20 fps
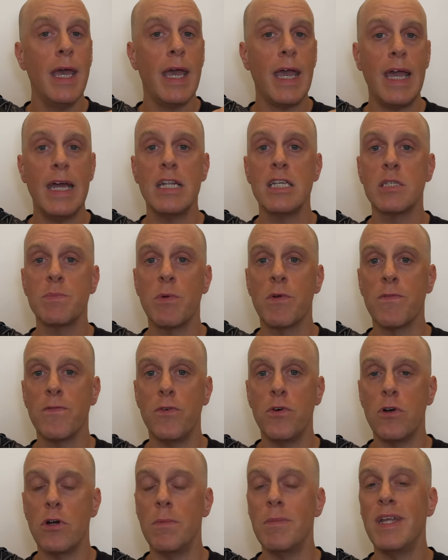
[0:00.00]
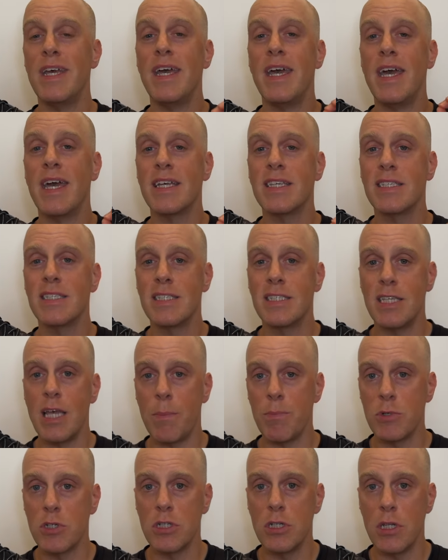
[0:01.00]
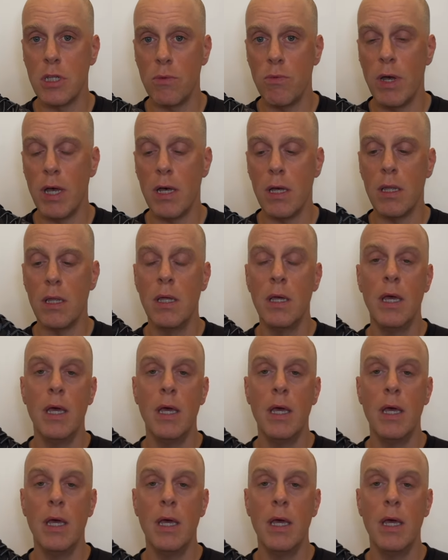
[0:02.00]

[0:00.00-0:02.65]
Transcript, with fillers: and it's performed exceptionally well.